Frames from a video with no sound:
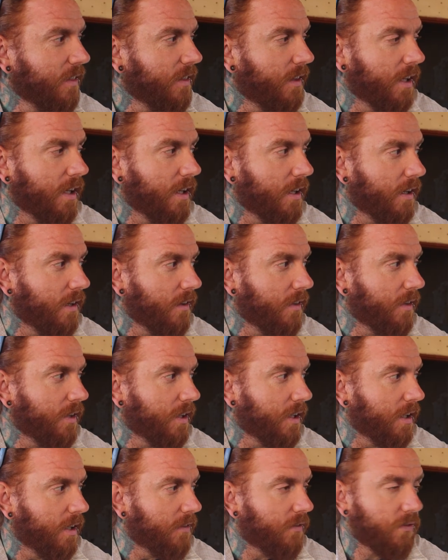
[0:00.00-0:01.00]

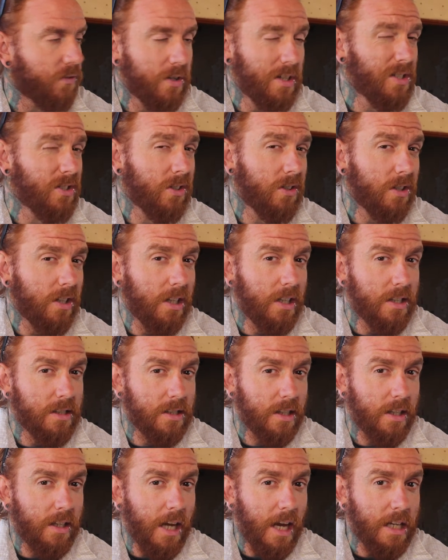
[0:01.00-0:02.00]
The freezer is
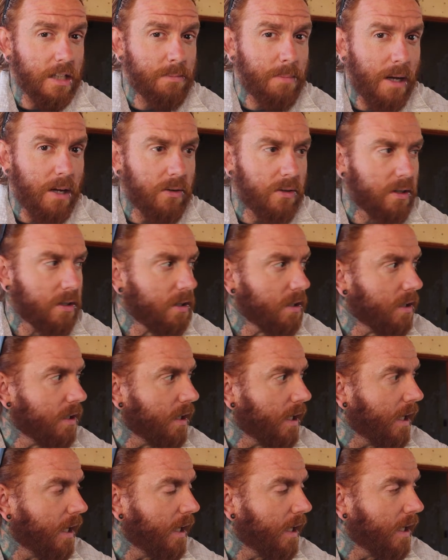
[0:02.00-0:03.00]
a gas powered,
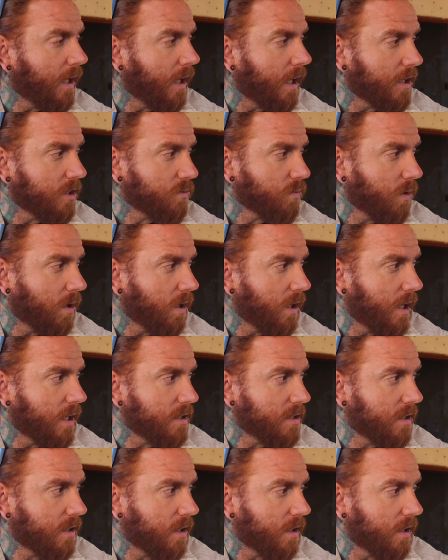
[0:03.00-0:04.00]
as well
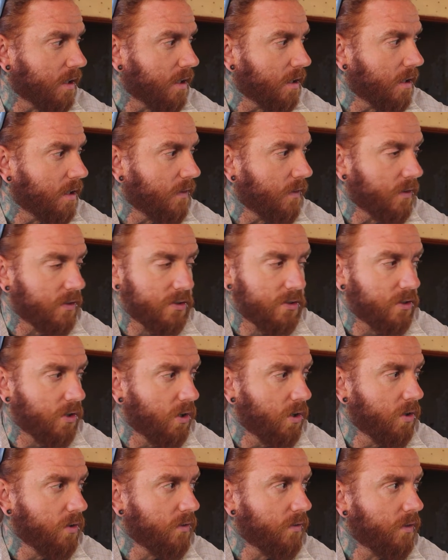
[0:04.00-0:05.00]
as the
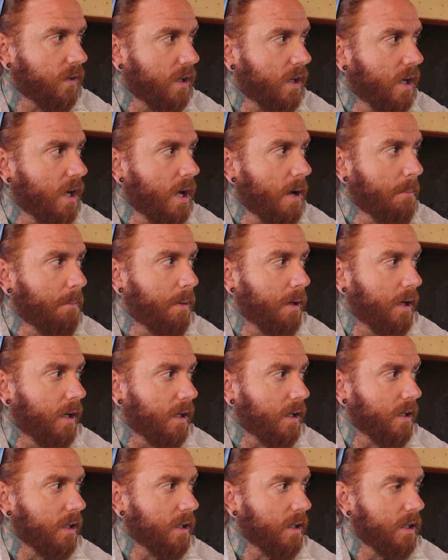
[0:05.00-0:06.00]
stove.
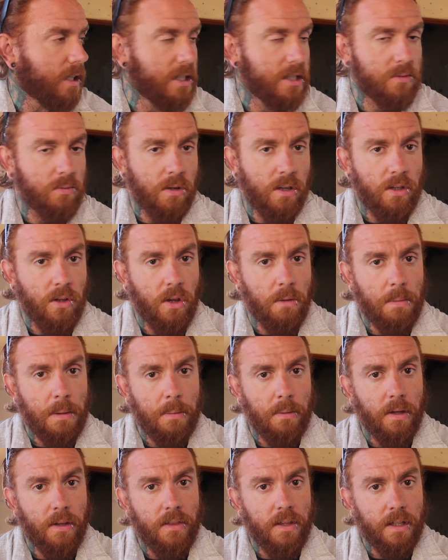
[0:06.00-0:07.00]
But he's one of the only
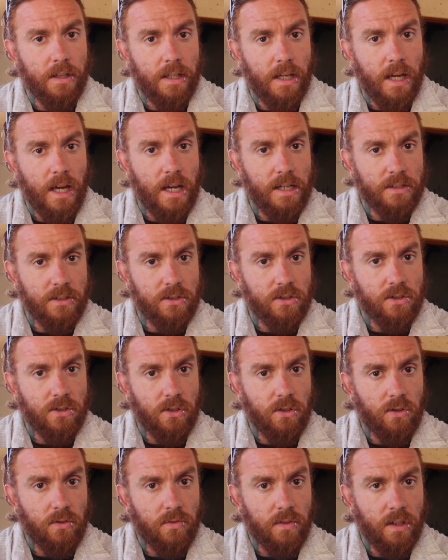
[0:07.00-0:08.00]
people I think that has a
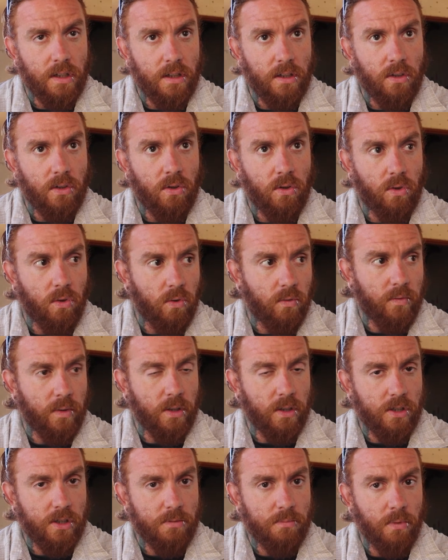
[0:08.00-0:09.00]
stove in the whole
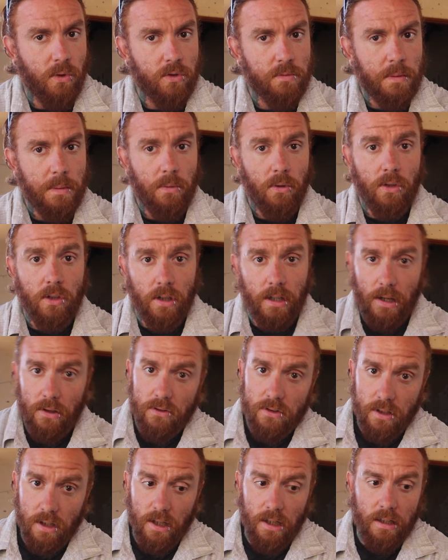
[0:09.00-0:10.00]
village. Most people cook
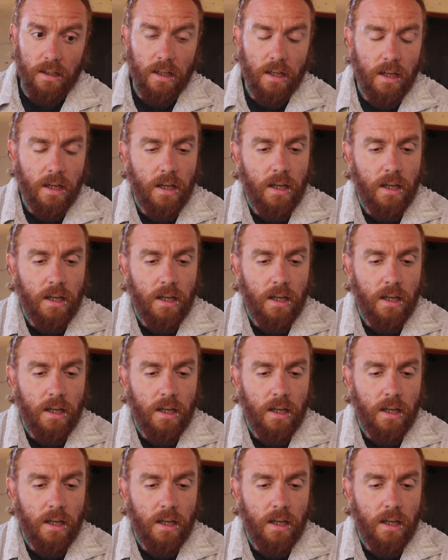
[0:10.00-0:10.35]
outside.